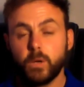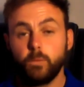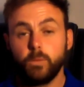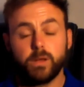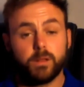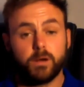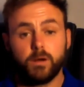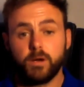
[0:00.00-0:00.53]
We
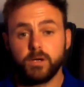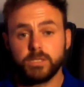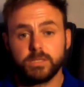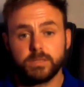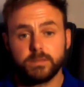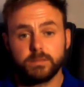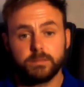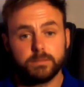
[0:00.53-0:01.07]
are the
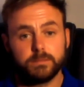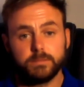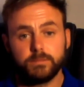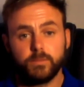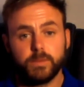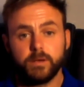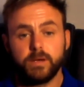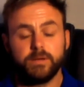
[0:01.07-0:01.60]
last.
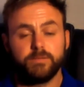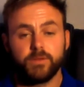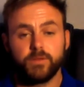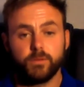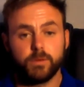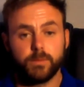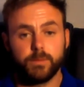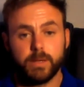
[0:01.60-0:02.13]
We are never
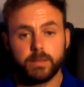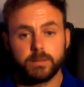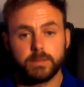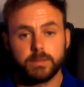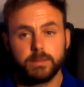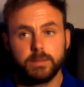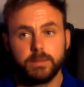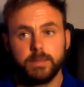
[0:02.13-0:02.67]
thought about.
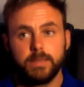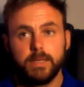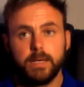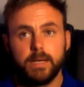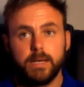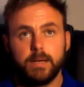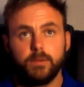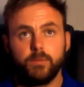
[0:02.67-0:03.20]

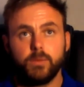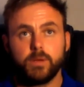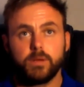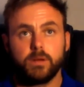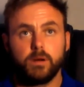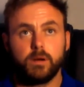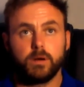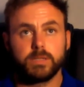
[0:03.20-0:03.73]
We are
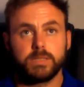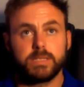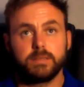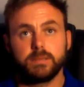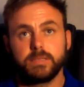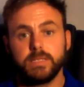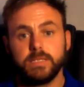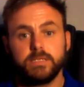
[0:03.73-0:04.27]
the last
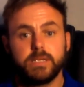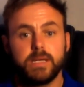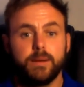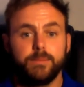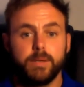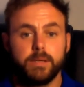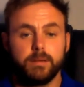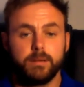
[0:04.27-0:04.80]
skill set to
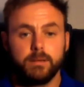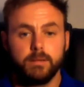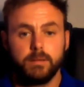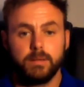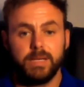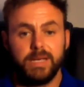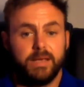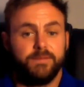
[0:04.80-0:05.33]
come in,
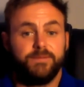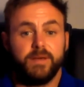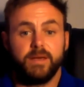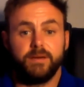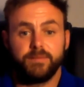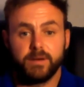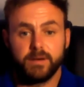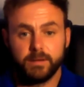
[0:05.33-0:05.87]
if
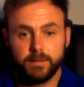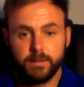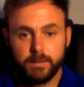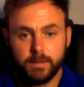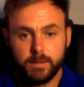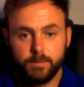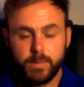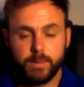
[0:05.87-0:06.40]
ever.
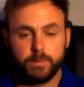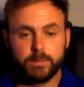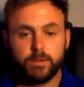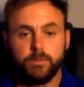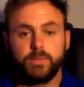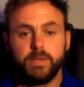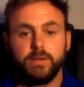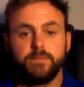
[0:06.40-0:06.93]
People
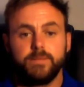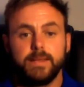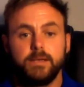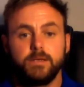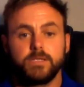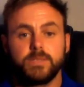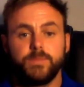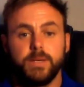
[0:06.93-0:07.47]
don't believe they
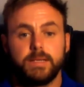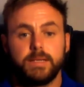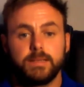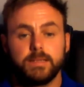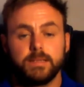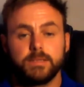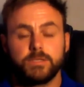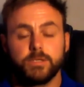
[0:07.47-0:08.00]
need to
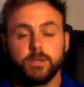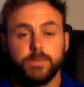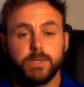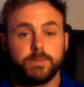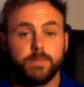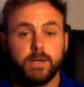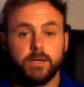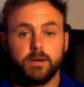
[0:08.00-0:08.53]
spend so
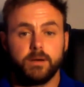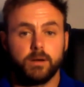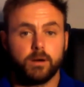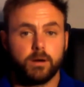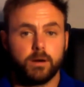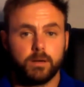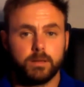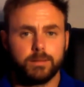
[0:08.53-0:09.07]
much money on a
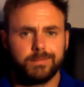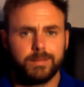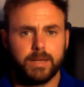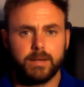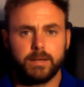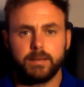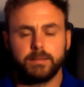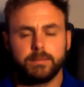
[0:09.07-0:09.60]
garden,
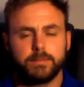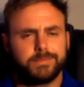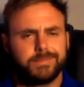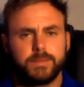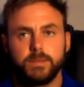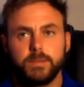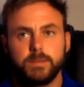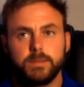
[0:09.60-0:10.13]
and
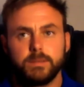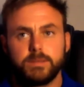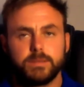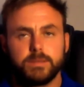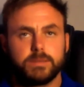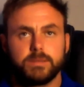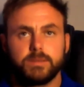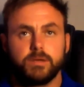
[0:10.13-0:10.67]

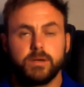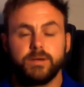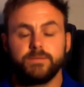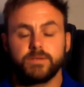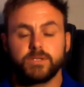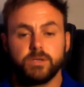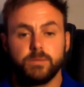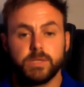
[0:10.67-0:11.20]
it's not
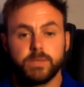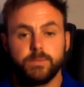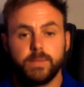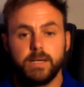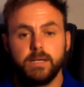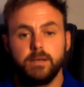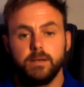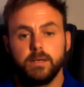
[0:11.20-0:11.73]
even so much
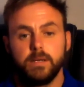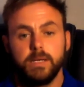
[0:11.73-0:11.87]
money.